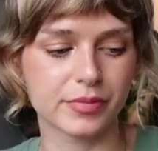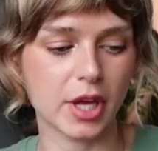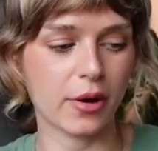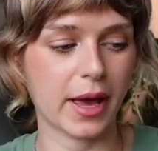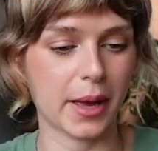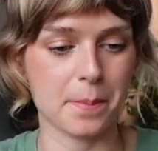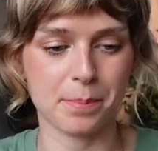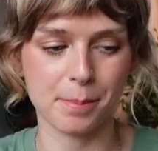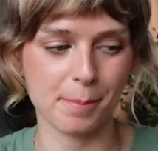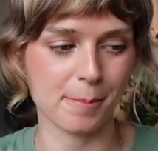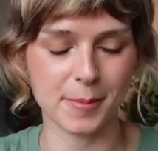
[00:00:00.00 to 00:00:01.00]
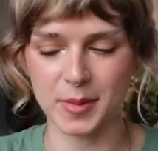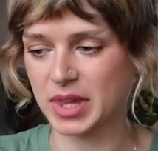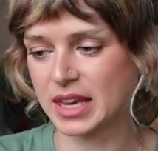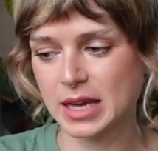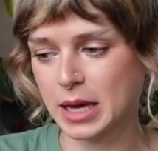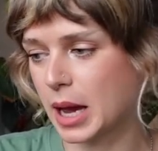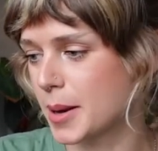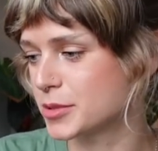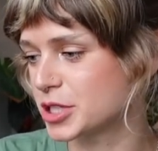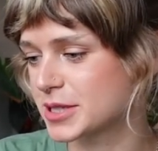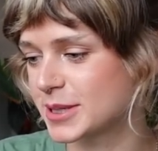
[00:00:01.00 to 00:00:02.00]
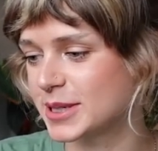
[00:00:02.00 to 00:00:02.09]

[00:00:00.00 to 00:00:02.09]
Okay, I'm just